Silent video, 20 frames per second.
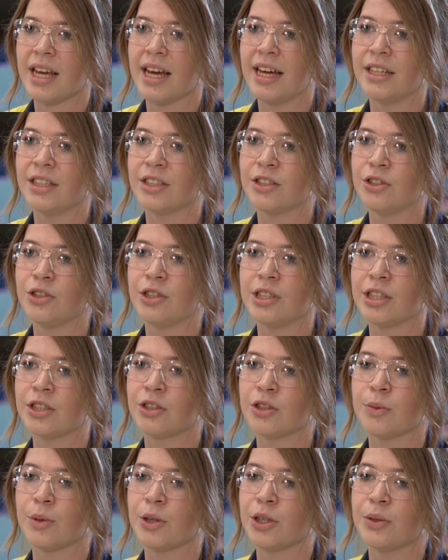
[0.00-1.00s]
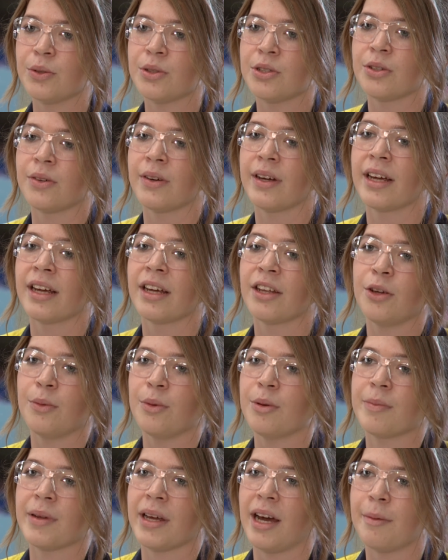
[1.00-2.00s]
and you didn't do what you were doing, you
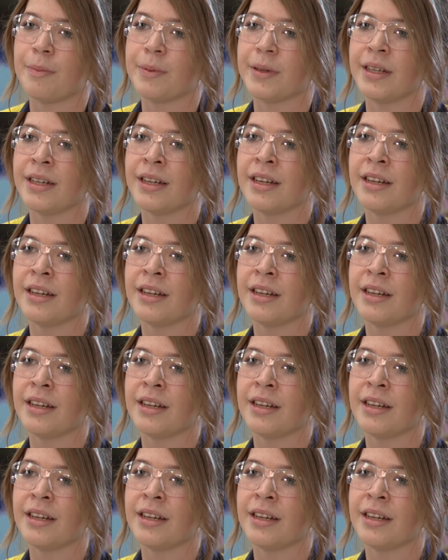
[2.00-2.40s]
wouldn't be happy.